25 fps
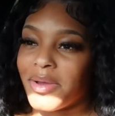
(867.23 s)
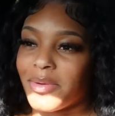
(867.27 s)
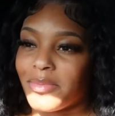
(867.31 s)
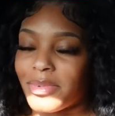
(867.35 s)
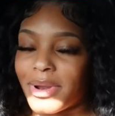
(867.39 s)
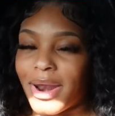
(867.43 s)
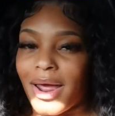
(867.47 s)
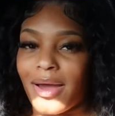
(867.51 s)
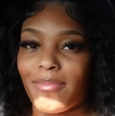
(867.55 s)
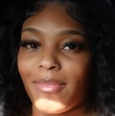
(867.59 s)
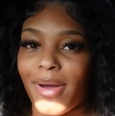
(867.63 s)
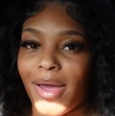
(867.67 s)

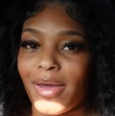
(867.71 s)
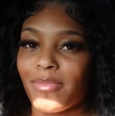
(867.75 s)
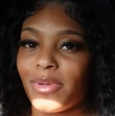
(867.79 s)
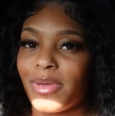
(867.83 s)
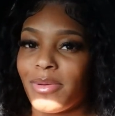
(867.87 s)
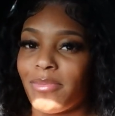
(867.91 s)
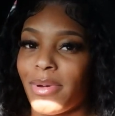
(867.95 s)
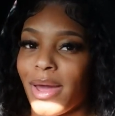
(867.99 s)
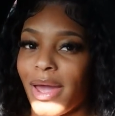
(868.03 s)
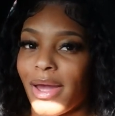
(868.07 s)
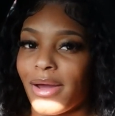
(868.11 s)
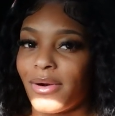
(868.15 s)
But I might be
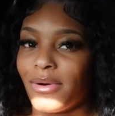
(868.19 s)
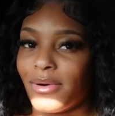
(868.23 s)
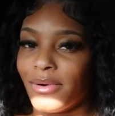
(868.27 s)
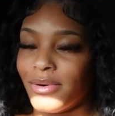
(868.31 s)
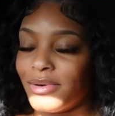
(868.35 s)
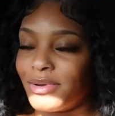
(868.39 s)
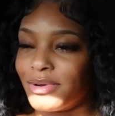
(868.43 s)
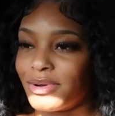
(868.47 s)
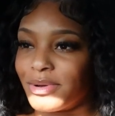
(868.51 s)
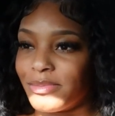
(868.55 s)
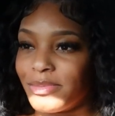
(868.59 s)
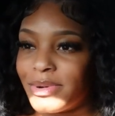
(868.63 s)
back
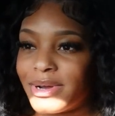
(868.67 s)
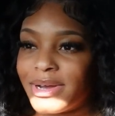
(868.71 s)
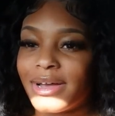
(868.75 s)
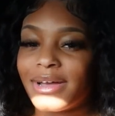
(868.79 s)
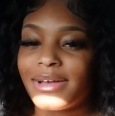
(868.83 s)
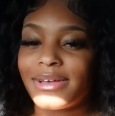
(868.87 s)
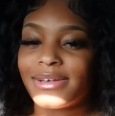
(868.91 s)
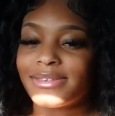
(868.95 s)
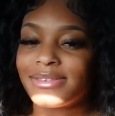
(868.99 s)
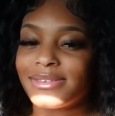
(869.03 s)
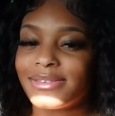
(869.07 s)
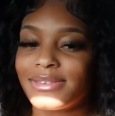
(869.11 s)
on them
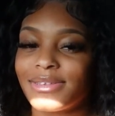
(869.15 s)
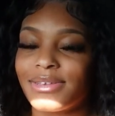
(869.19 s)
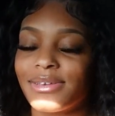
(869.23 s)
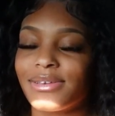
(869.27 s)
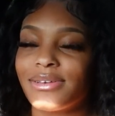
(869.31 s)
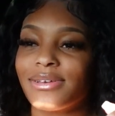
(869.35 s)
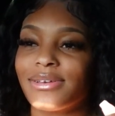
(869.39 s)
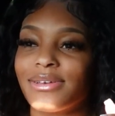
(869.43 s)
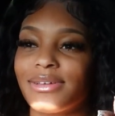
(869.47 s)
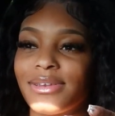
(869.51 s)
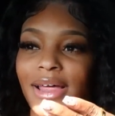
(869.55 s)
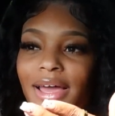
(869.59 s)
because
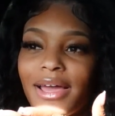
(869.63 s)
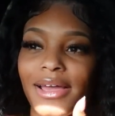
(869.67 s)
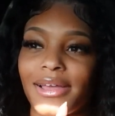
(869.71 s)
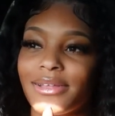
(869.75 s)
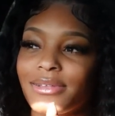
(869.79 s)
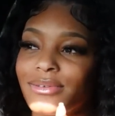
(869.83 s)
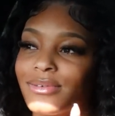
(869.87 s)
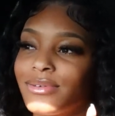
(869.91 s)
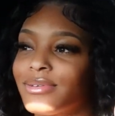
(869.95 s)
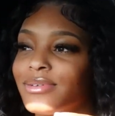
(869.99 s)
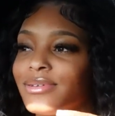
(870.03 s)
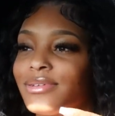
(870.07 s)
like
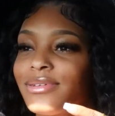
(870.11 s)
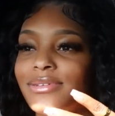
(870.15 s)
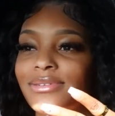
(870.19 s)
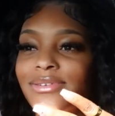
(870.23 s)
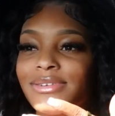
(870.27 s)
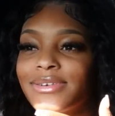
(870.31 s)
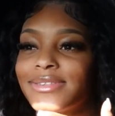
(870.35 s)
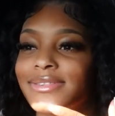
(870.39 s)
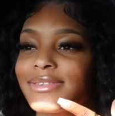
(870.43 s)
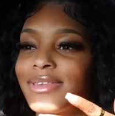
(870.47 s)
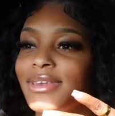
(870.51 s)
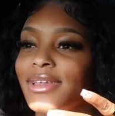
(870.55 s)

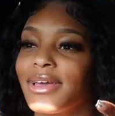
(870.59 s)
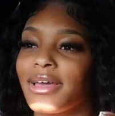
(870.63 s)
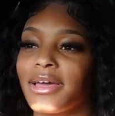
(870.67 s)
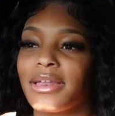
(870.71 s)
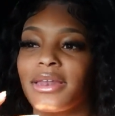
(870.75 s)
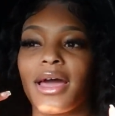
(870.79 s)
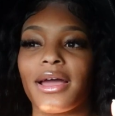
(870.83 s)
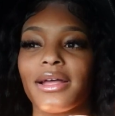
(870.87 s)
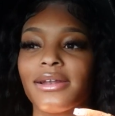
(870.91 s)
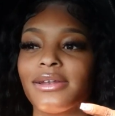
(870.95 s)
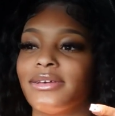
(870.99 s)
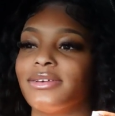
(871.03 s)
just looking
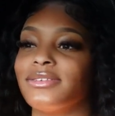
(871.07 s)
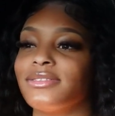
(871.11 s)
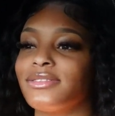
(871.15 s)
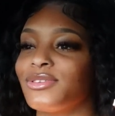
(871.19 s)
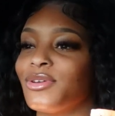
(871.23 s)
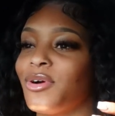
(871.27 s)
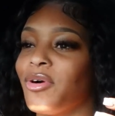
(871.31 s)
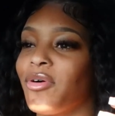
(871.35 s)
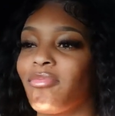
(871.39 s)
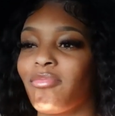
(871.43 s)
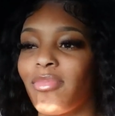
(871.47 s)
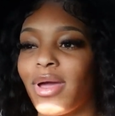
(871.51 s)
like this,
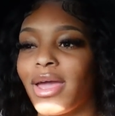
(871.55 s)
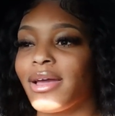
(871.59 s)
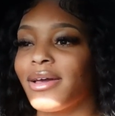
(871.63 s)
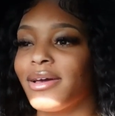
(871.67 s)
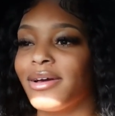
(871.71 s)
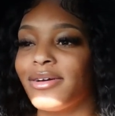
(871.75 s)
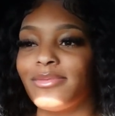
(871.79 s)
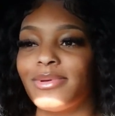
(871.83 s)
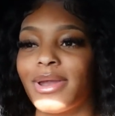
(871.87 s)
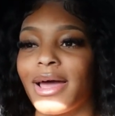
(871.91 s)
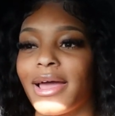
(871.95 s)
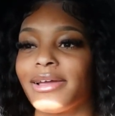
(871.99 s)
no
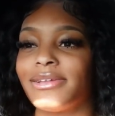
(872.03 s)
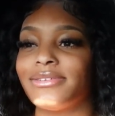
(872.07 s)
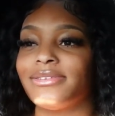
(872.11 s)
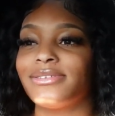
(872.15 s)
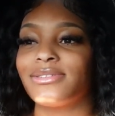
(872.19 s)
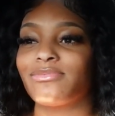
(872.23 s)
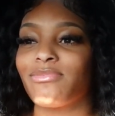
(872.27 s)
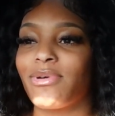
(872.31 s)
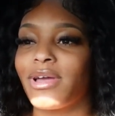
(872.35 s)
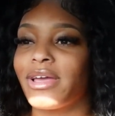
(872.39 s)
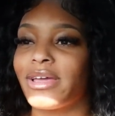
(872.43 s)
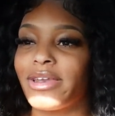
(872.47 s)
makeup, like
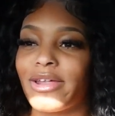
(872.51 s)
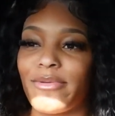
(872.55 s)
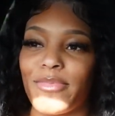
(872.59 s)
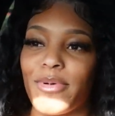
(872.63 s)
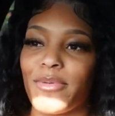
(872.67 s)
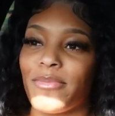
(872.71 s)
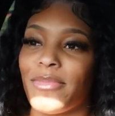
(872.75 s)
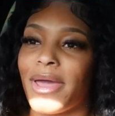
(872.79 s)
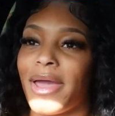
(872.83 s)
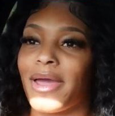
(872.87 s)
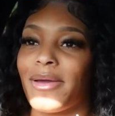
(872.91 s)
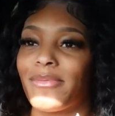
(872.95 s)
just waking up a
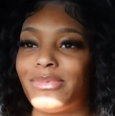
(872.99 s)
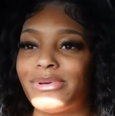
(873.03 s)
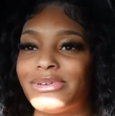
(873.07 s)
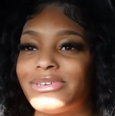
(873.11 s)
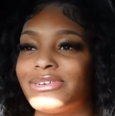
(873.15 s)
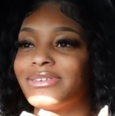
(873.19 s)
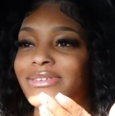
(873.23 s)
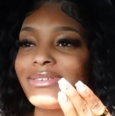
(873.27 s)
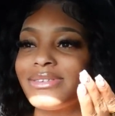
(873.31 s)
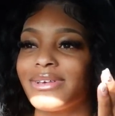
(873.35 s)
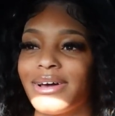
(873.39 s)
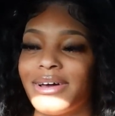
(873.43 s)
bad bitch
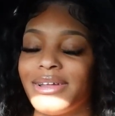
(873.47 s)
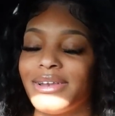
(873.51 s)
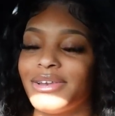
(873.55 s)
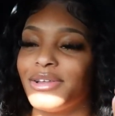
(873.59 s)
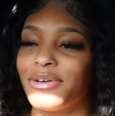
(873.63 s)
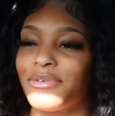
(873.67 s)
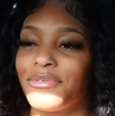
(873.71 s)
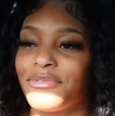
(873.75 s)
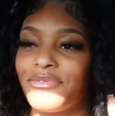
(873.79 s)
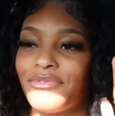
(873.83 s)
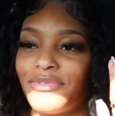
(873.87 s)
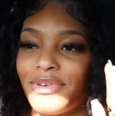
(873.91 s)
is
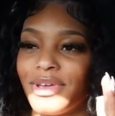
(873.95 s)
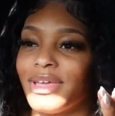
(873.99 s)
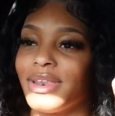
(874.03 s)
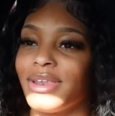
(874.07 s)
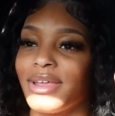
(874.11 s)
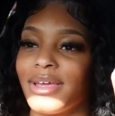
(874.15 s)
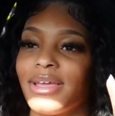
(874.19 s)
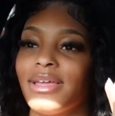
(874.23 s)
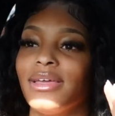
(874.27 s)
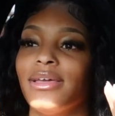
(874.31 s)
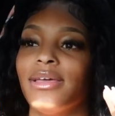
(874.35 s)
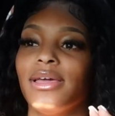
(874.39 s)

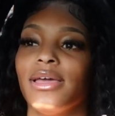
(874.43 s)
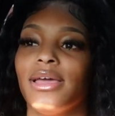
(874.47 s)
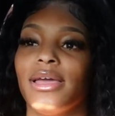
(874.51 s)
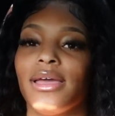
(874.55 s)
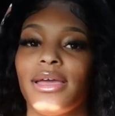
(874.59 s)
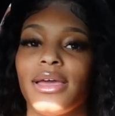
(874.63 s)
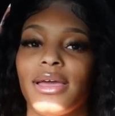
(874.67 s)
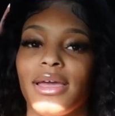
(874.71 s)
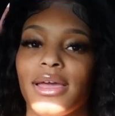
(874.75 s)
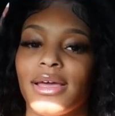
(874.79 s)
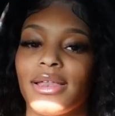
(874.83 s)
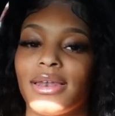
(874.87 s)
undefeated.
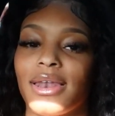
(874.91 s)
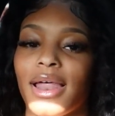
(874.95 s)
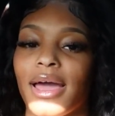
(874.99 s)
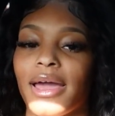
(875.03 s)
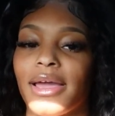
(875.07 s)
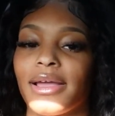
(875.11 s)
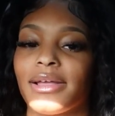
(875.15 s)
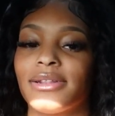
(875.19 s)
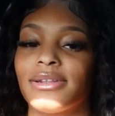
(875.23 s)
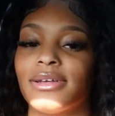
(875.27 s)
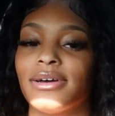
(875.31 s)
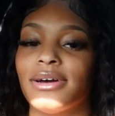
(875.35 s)
And
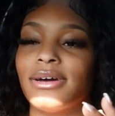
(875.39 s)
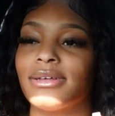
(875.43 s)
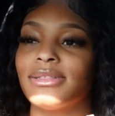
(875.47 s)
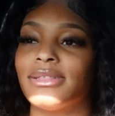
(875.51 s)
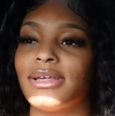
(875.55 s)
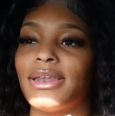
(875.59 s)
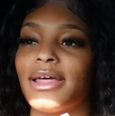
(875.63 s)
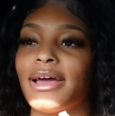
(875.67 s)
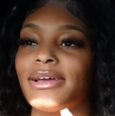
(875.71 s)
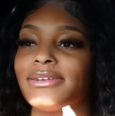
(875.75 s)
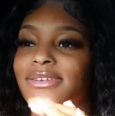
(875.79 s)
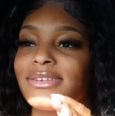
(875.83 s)
like the
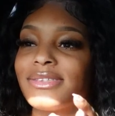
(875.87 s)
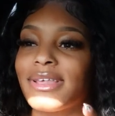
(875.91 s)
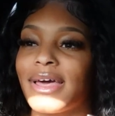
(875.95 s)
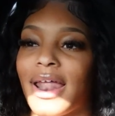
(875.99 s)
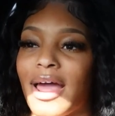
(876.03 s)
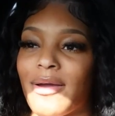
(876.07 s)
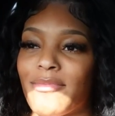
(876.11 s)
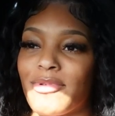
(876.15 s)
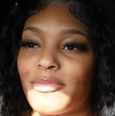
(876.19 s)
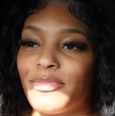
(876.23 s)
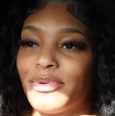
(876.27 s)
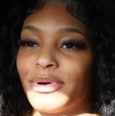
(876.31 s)
other lashes that
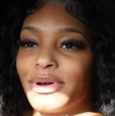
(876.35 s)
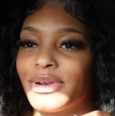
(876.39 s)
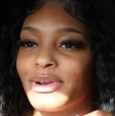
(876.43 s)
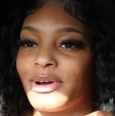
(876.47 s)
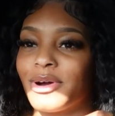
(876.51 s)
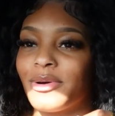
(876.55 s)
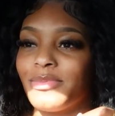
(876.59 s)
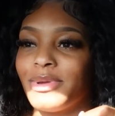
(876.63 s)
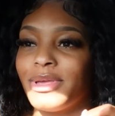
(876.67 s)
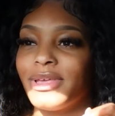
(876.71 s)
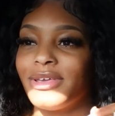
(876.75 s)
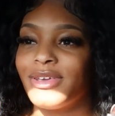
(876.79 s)
I be putting
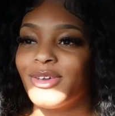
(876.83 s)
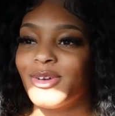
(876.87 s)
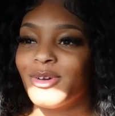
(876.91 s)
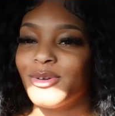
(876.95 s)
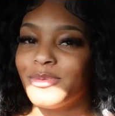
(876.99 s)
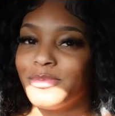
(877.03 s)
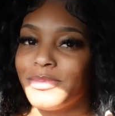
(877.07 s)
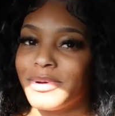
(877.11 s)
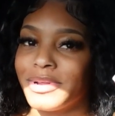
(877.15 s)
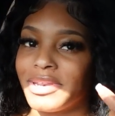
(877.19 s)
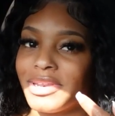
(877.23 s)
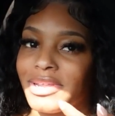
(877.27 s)
on be
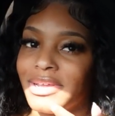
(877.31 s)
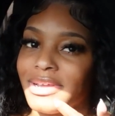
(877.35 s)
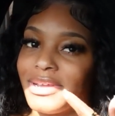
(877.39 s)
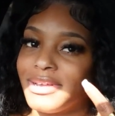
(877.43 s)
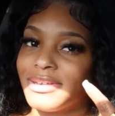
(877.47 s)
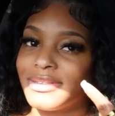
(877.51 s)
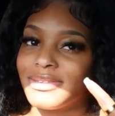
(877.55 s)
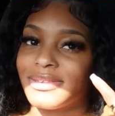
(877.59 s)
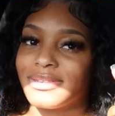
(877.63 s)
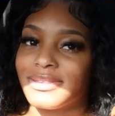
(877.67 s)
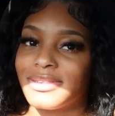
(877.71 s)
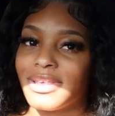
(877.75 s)
cute, but
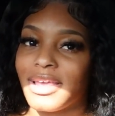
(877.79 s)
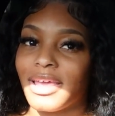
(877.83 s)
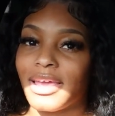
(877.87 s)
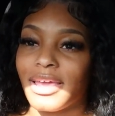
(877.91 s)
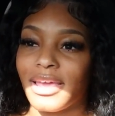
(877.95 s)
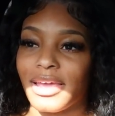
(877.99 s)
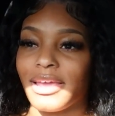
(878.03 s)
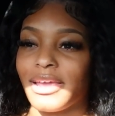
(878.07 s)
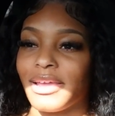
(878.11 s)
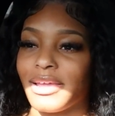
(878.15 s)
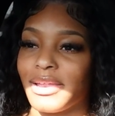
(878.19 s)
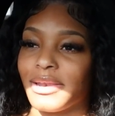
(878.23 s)
these is
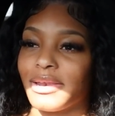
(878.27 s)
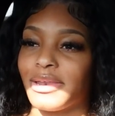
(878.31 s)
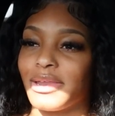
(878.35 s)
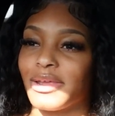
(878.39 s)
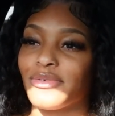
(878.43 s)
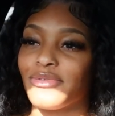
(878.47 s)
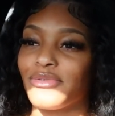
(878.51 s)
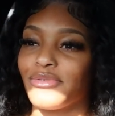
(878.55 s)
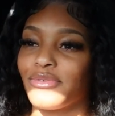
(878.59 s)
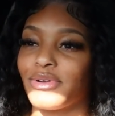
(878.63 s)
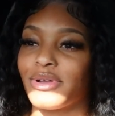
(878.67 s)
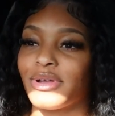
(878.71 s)
hitting
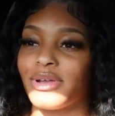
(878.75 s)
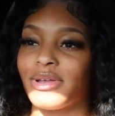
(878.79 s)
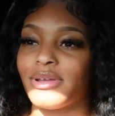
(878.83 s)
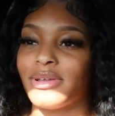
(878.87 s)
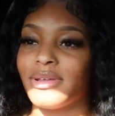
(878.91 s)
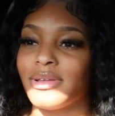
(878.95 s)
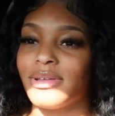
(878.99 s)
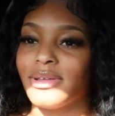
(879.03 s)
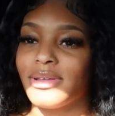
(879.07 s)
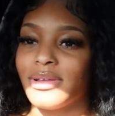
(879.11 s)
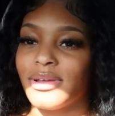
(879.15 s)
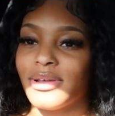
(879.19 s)
different.
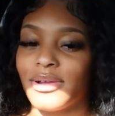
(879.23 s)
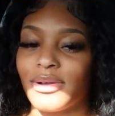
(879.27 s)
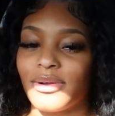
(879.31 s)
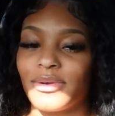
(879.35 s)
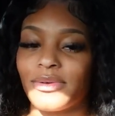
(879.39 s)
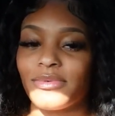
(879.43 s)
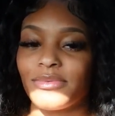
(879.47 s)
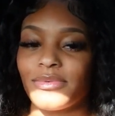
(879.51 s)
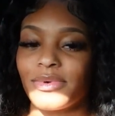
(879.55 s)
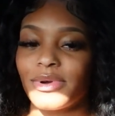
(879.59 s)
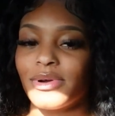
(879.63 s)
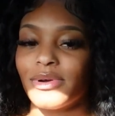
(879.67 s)

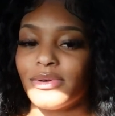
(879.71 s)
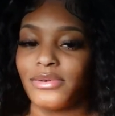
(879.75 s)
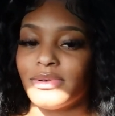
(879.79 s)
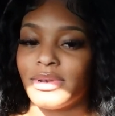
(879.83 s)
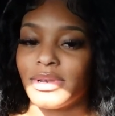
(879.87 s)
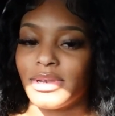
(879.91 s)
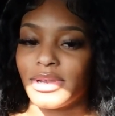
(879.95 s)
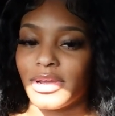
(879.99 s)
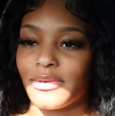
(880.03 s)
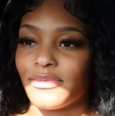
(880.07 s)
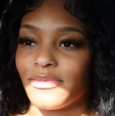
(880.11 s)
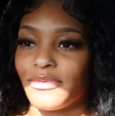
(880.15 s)
Real
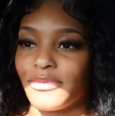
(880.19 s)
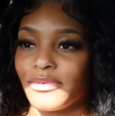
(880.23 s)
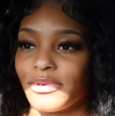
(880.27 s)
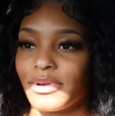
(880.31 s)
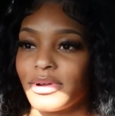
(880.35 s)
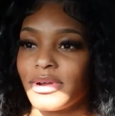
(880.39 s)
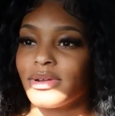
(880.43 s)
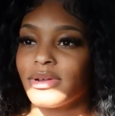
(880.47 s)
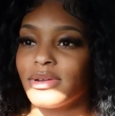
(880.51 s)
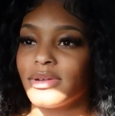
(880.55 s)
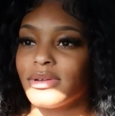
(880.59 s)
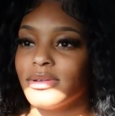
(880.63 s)

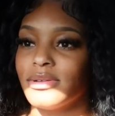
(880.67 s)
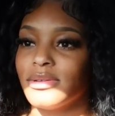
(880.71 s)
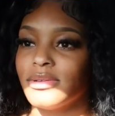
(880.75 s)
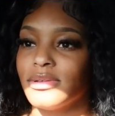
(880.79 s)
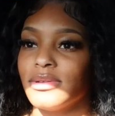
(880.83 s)
different.